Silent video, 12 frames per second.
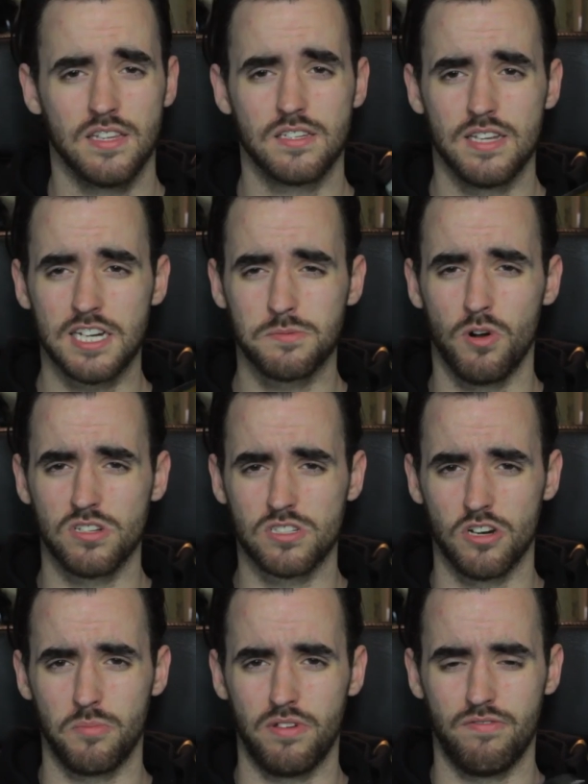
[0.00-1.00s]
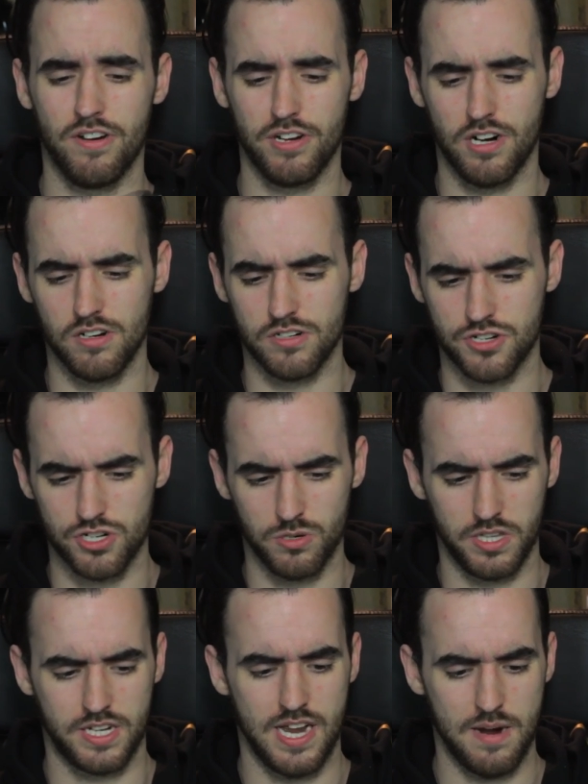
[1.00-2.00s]
This next part is going to be very hard to
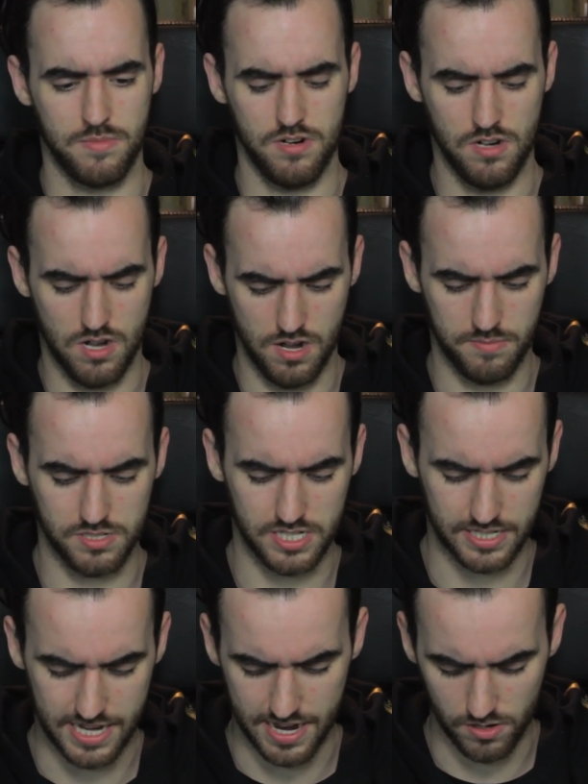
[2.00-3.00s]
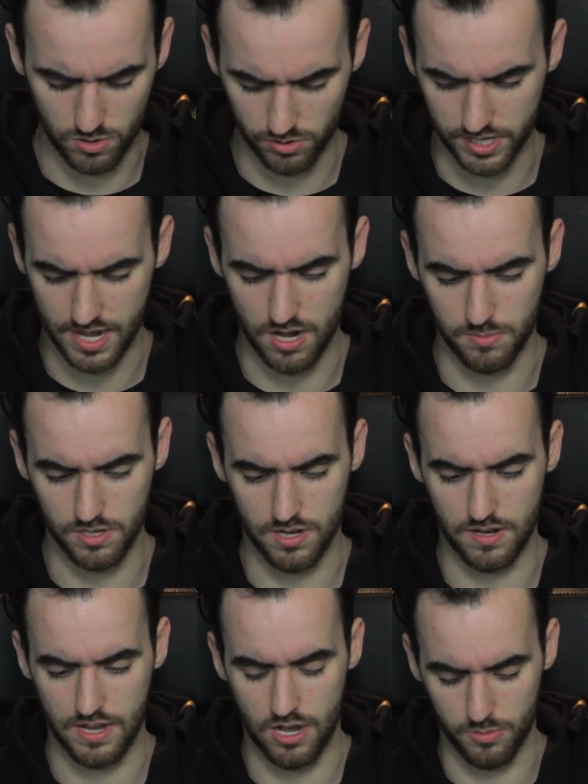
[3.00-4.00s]
show on the camera because I can't hold the
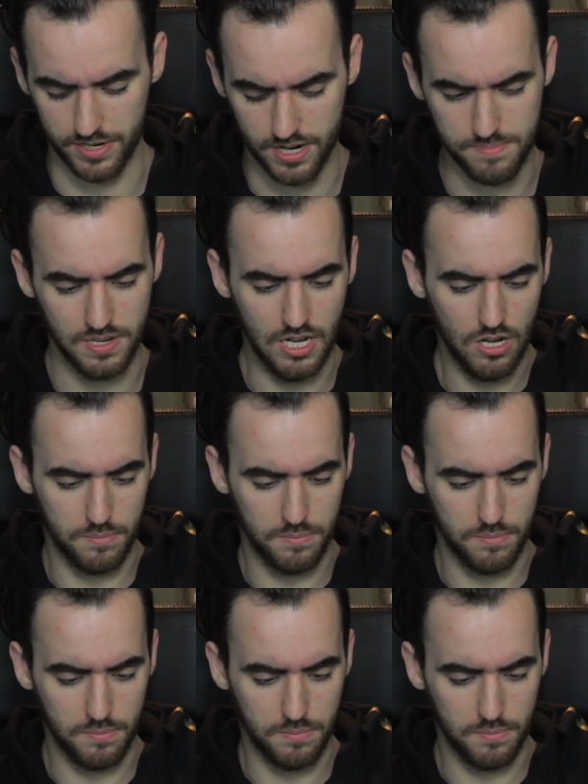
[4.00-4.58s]
helmet up,